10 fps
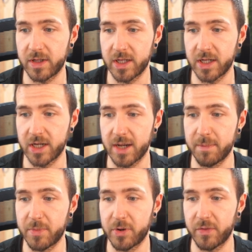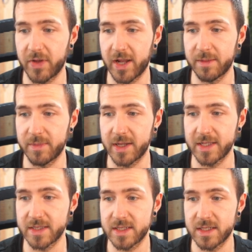the number of
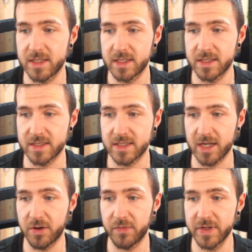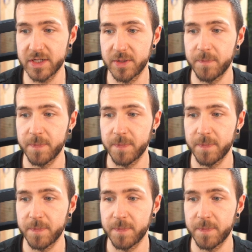elements inside of it.